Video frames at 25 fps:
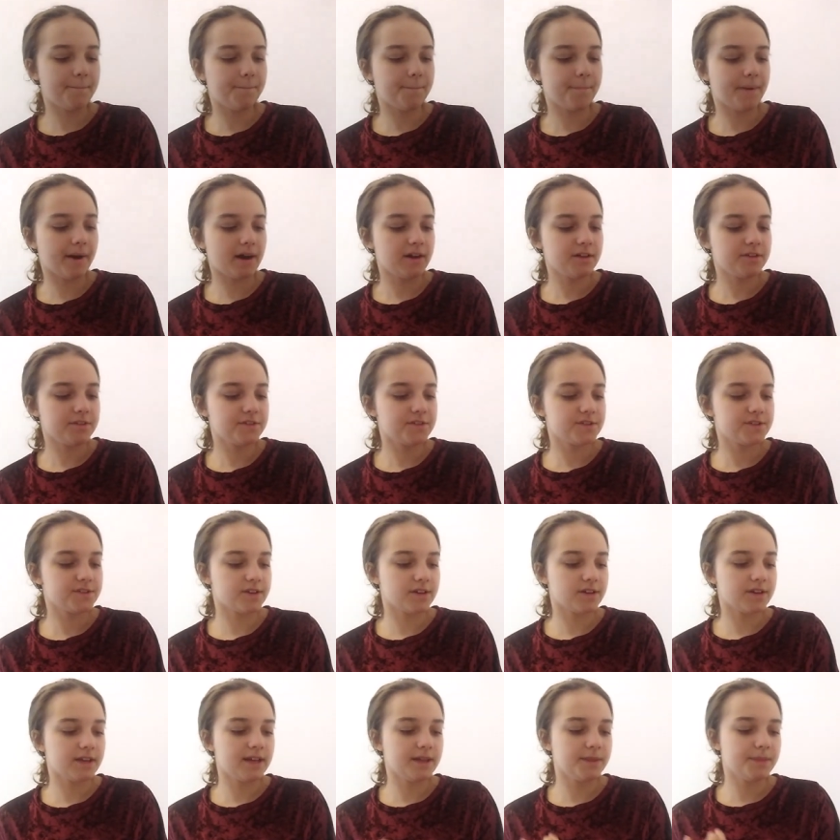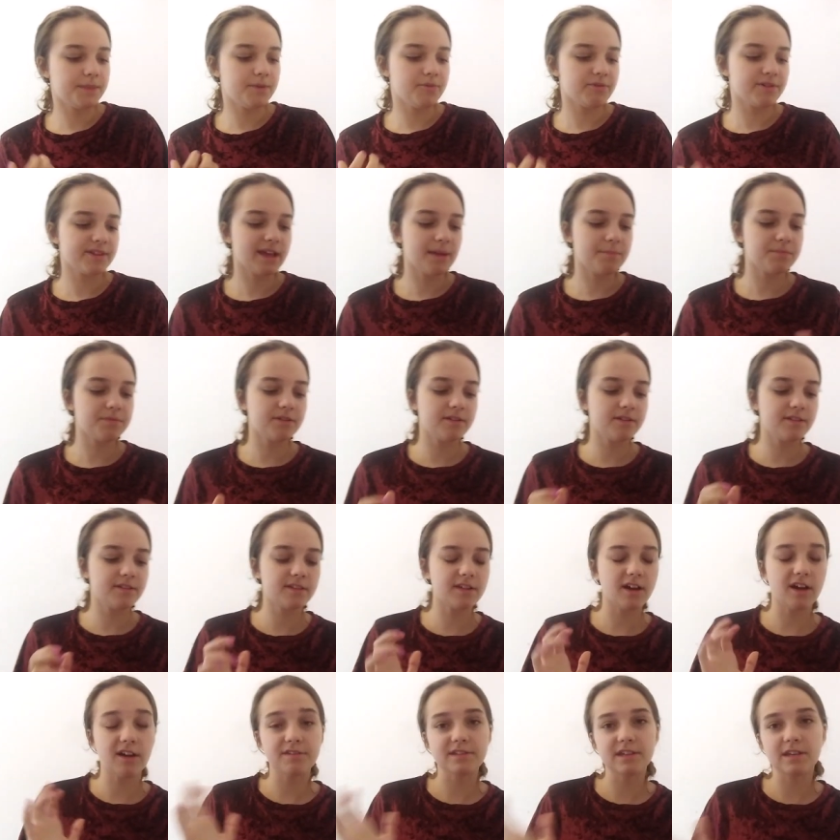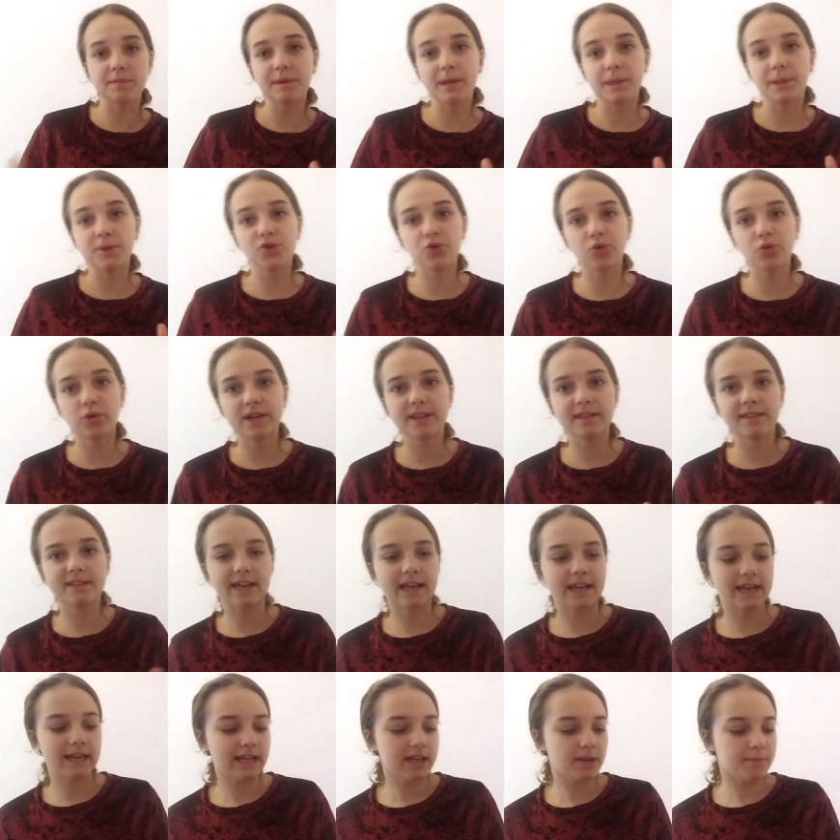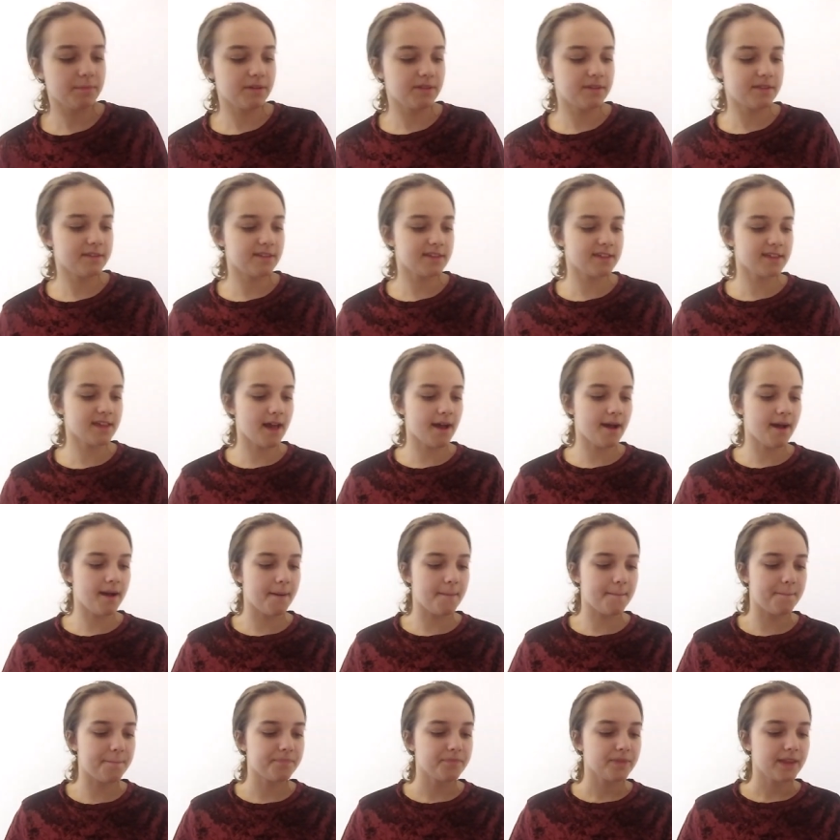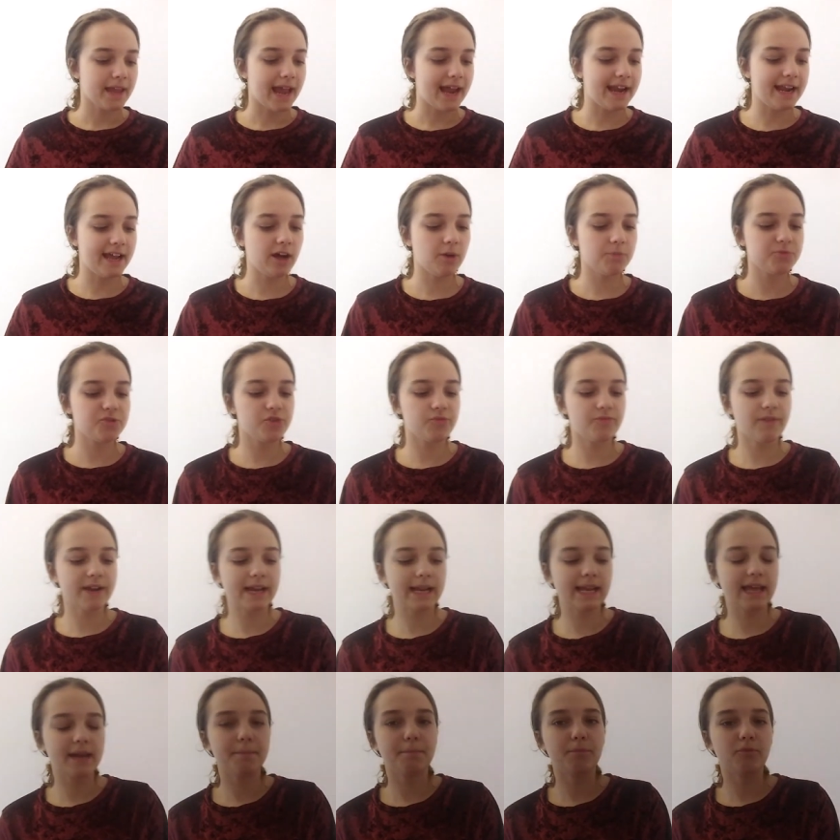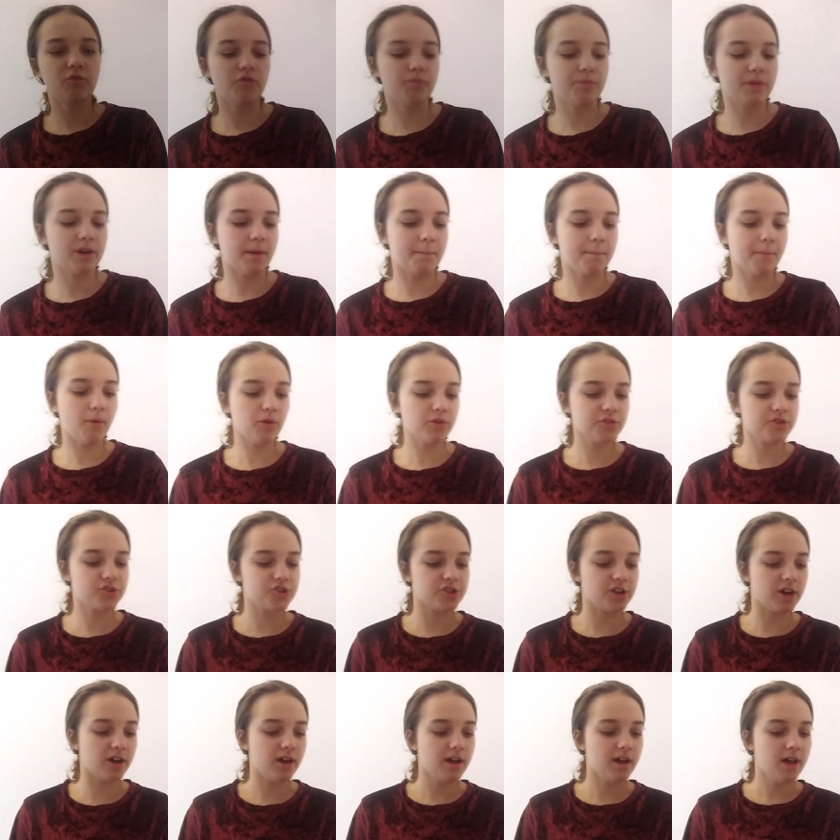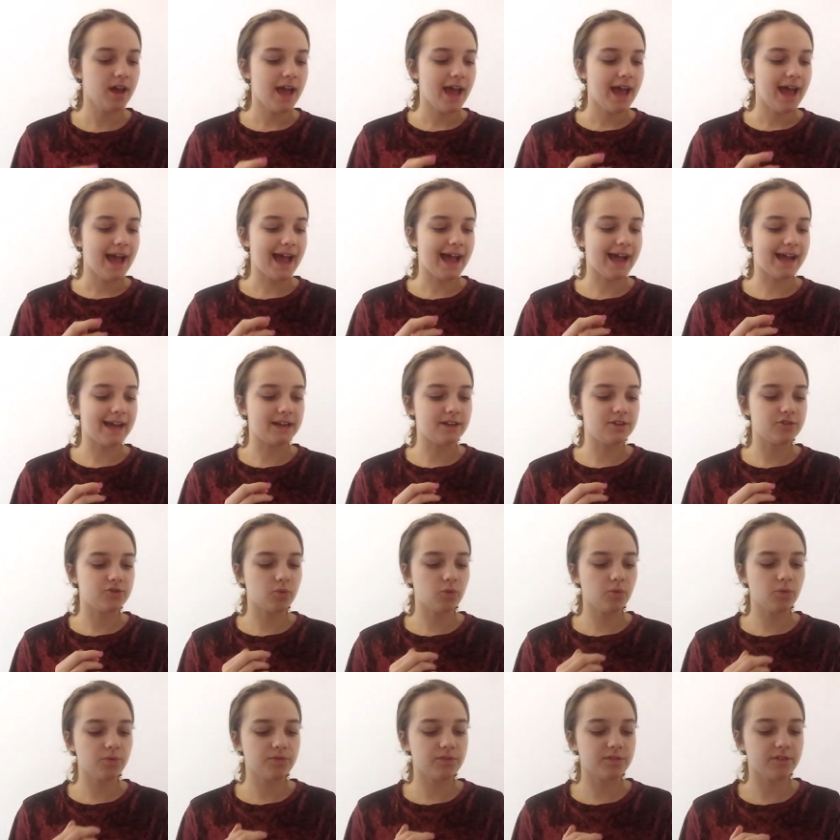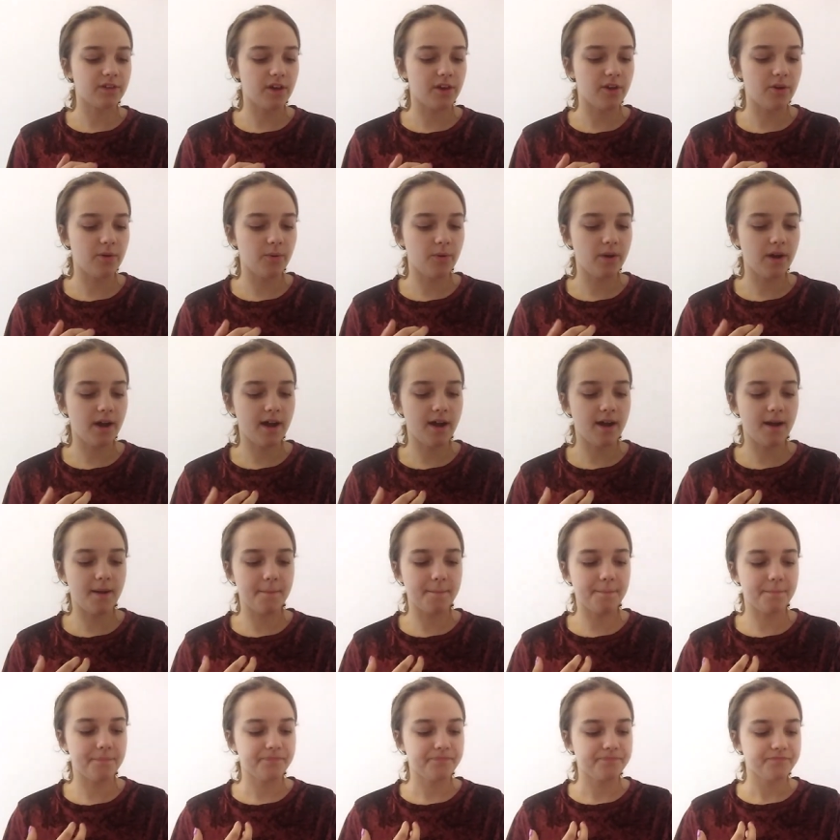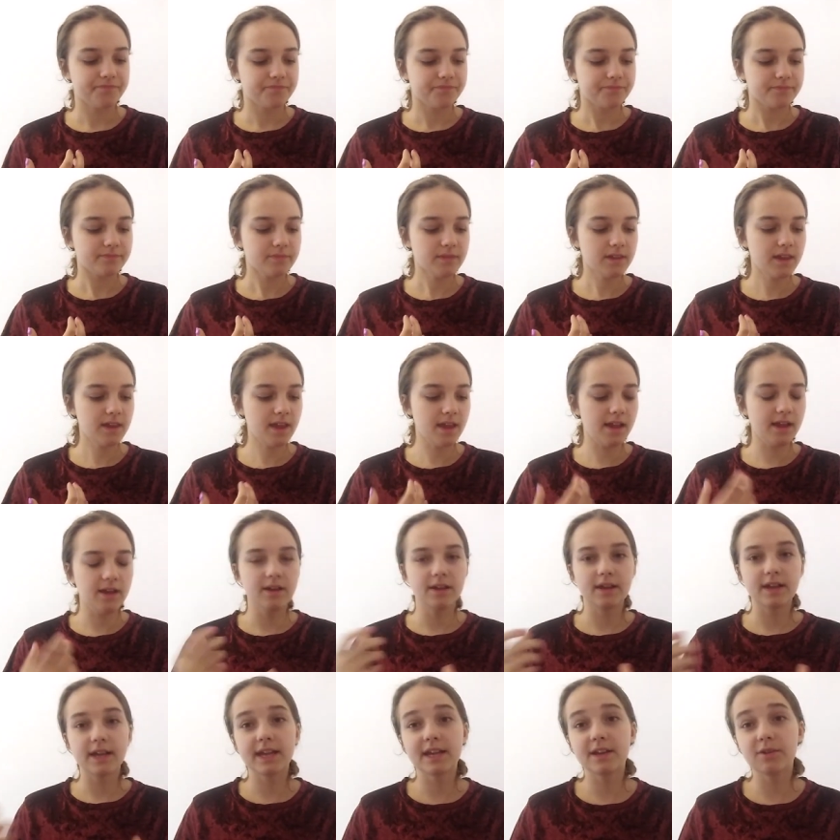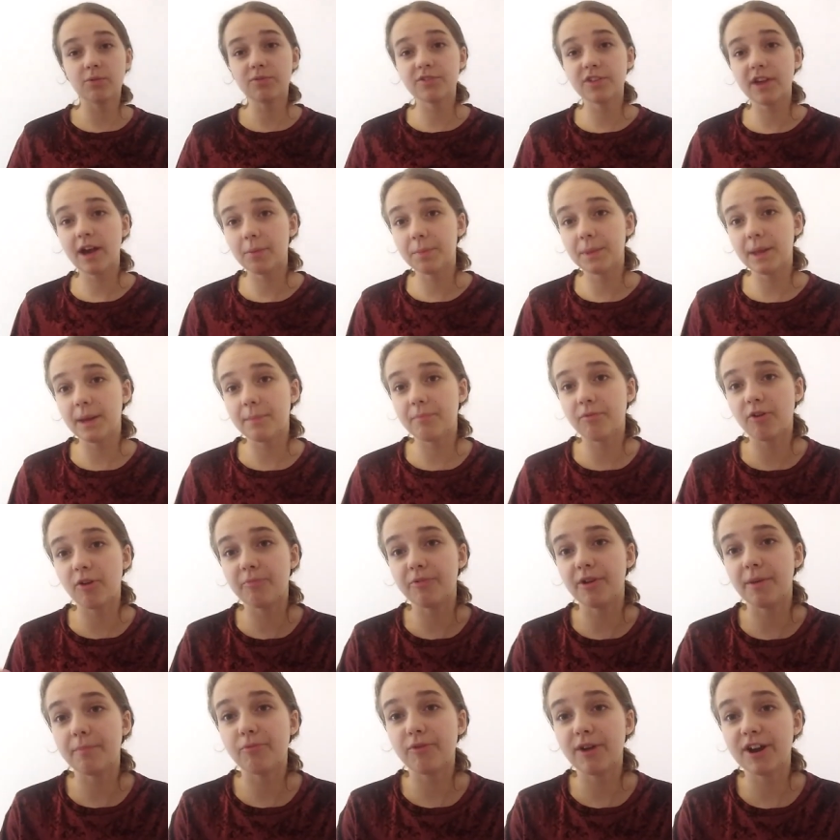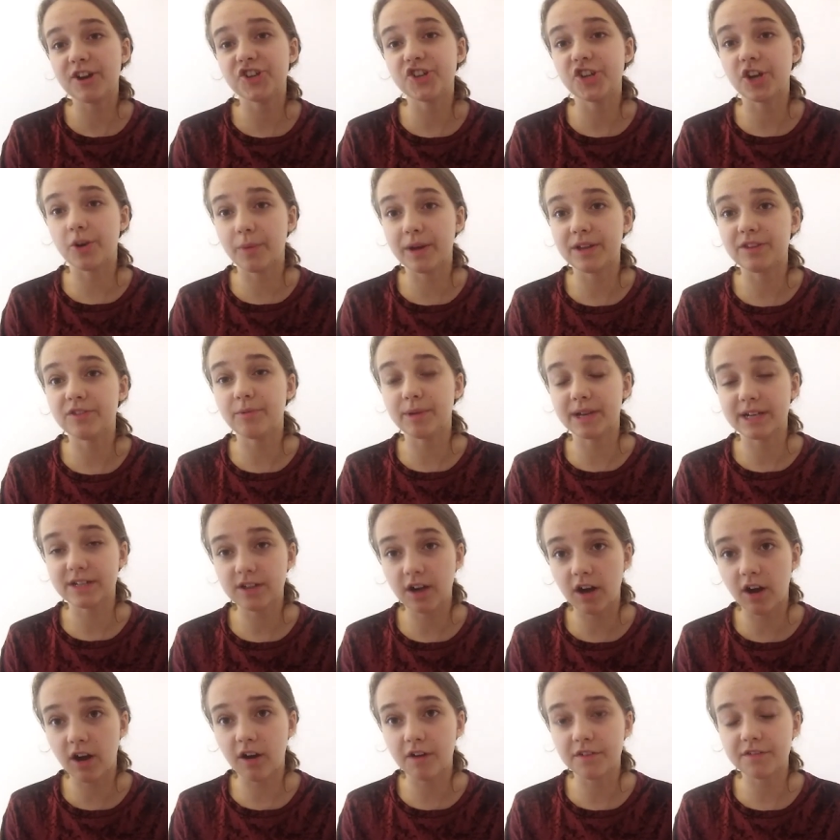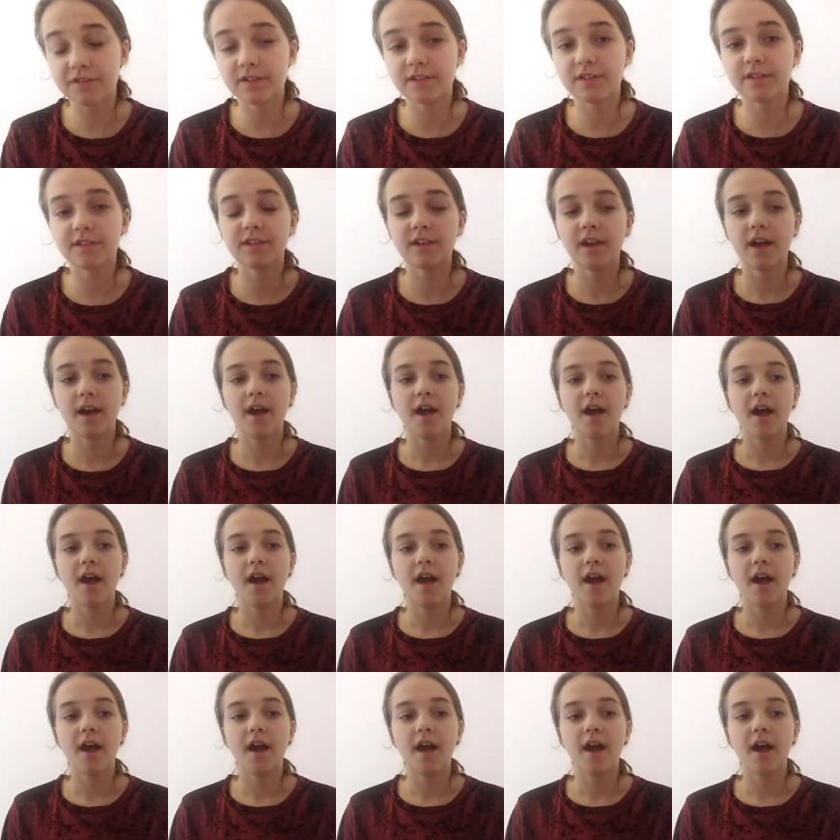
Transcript: But the receptors are said to be in the joints and ligaments, and it helps you regulate movement and posture, and also can also help with the appropriate pressure when doing tasks.